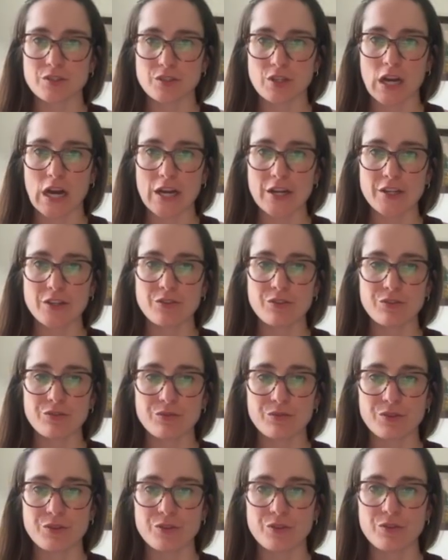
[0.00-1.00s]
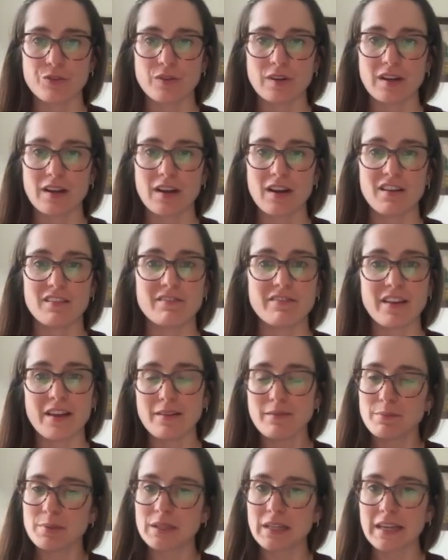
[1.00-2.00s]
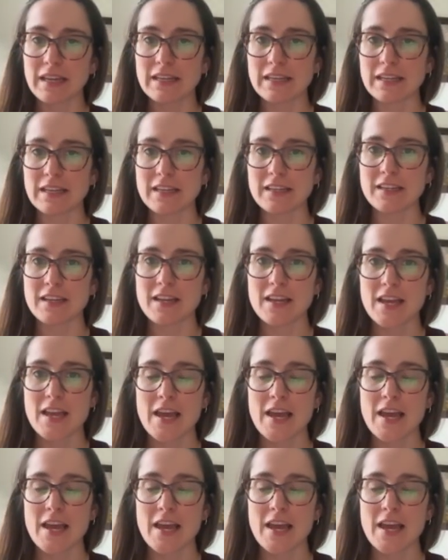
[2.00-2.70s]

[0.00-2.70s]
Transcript: talk you through event planning